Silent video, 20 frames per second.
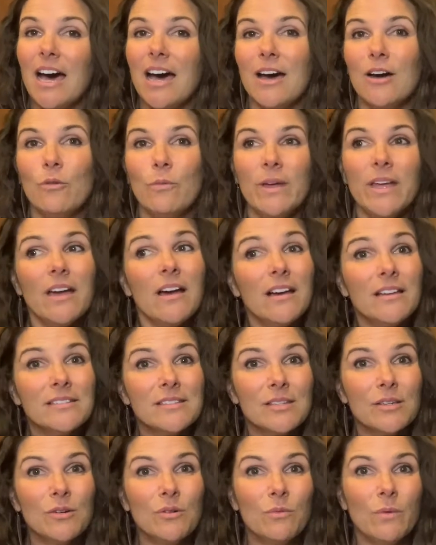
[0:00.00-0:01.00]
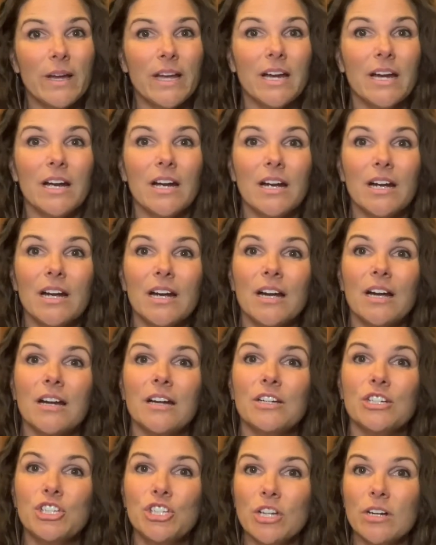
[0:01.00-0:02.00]
We also wear
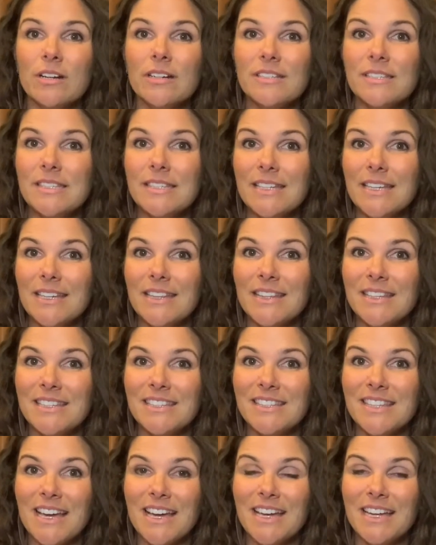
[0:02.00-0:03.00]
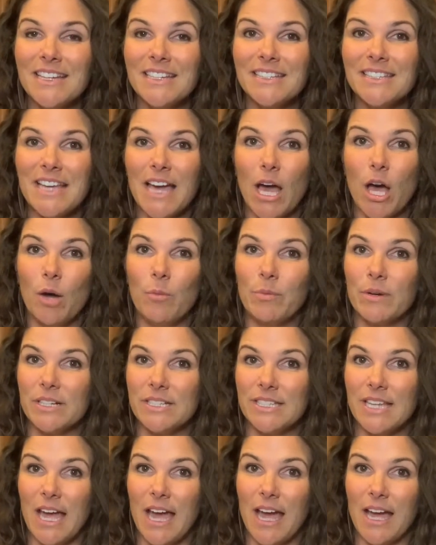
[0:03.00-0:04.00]
shirts in the sun to help
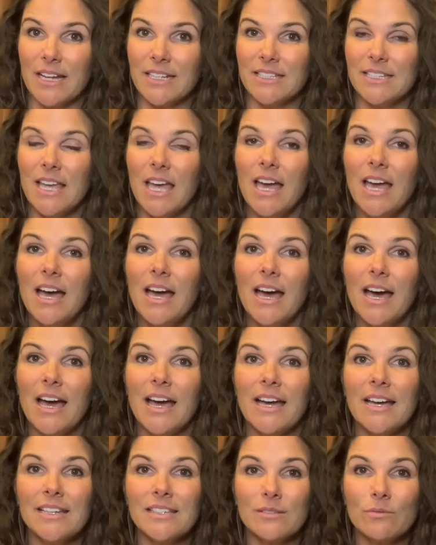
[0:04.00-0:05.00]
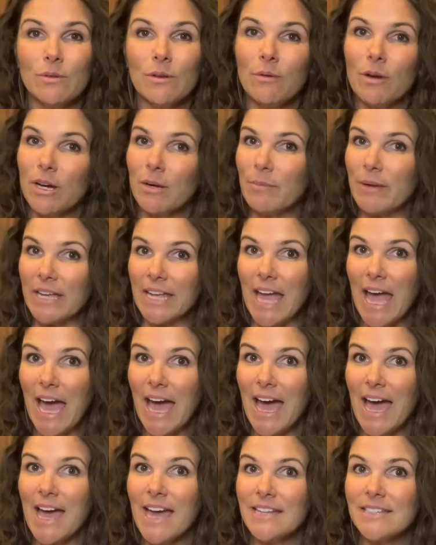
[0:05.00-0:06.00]
protect us. We wear big
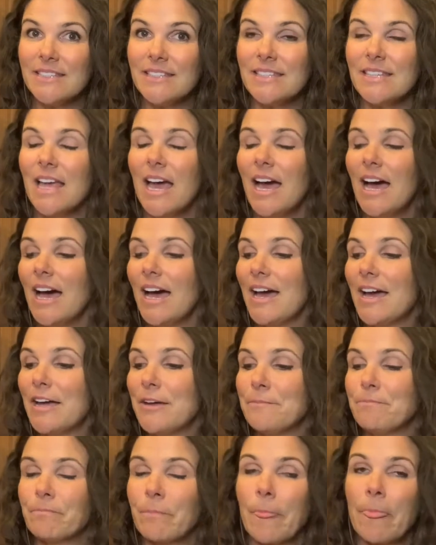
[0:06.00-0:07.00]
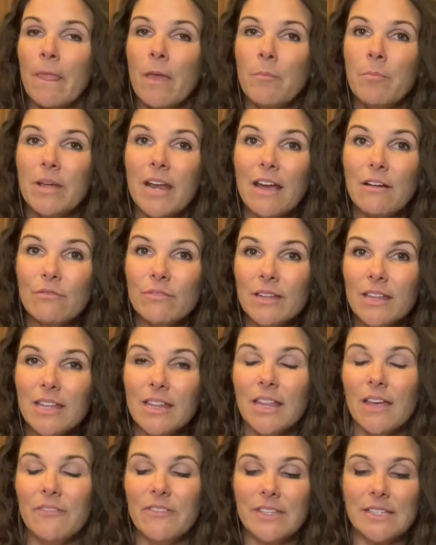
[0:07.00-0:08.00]
hats, but I really
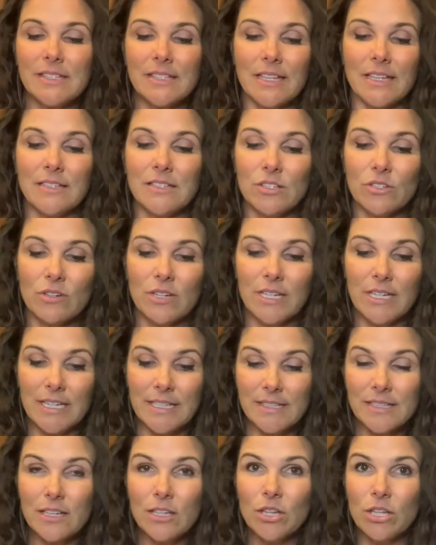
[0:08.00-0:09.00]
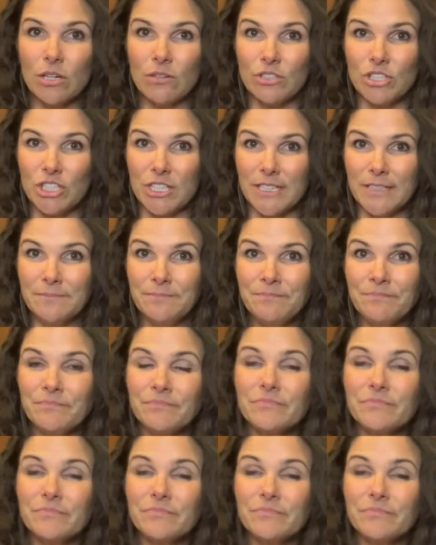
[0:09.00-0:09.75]
love this sunscreen. It's a lotion